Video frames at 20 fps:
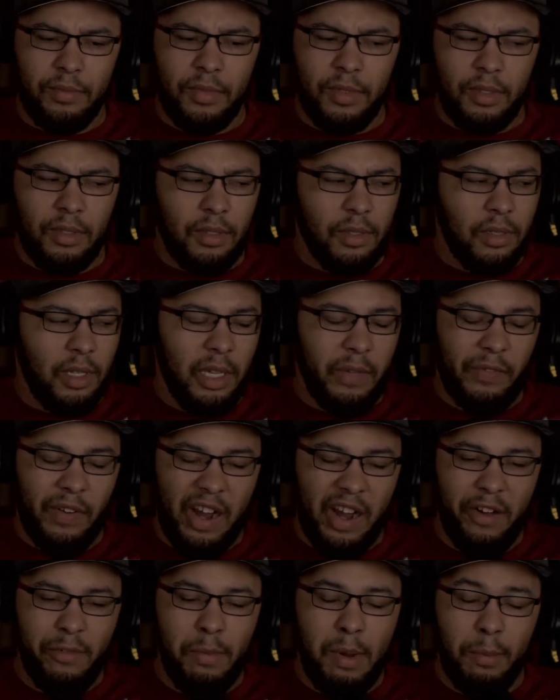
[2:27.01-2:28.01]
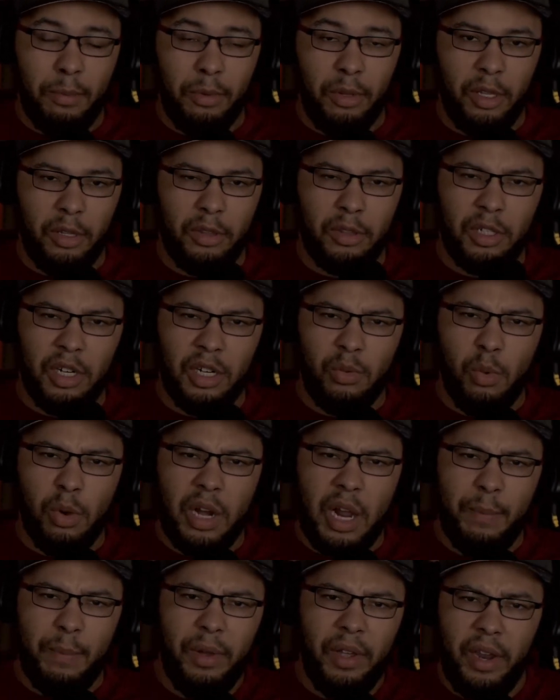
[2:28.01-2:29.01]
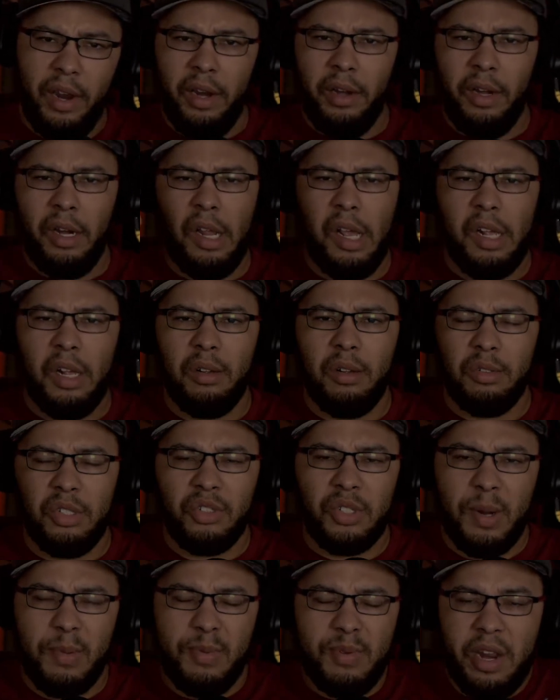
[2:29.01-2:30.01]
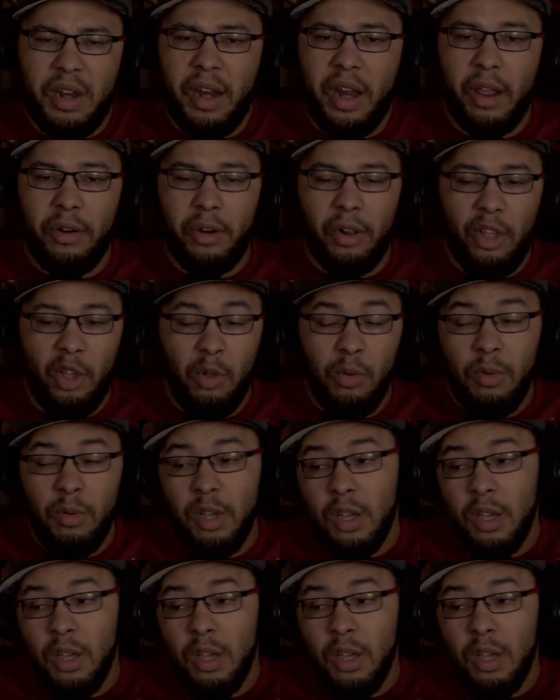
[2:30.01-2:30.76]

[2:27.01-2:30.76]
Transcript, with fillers: If I remember the third one, I'll put it in the description down below.